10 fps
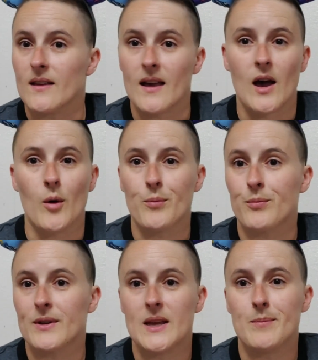
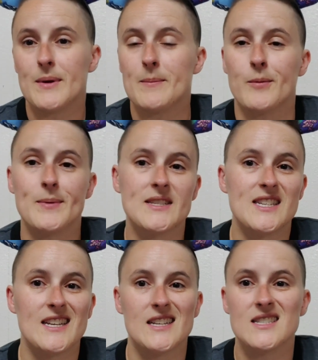help keep people
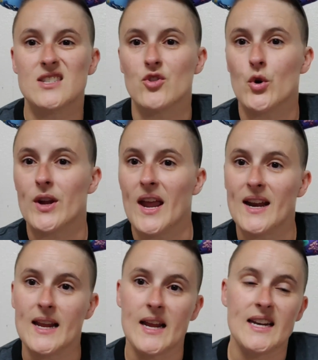busy and still
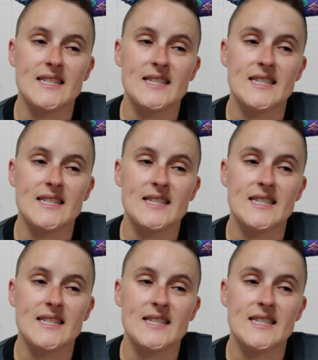creating